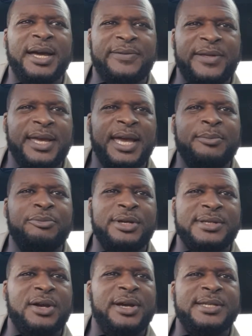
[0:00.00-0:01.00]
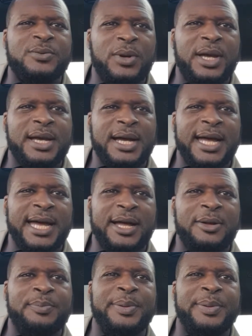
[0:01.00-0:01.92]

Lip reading: think Emery's got his work cut out.